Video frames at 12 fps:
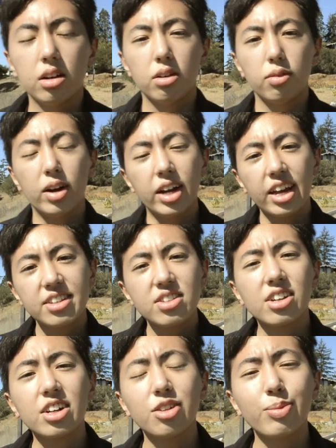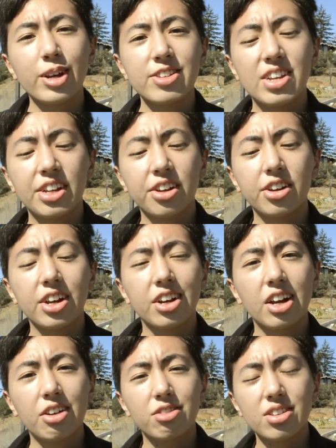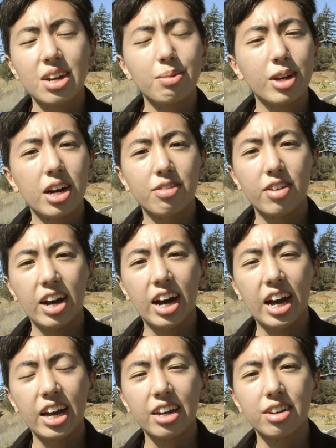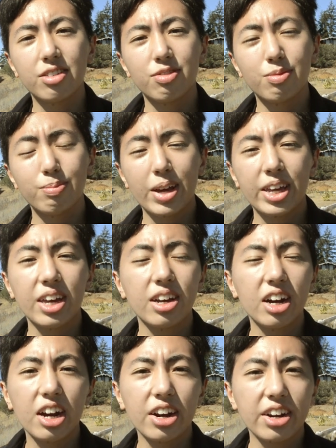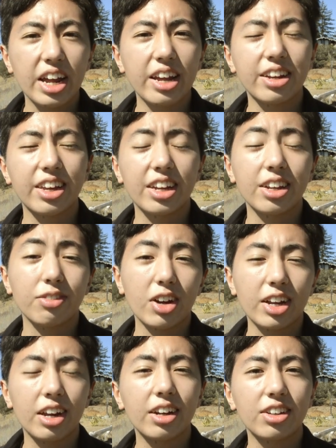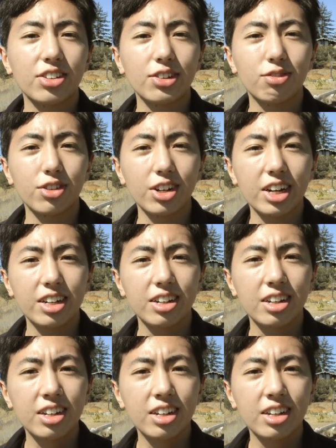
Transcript: When I started my senior year, I was coming off a high of making art and getting recognition for it.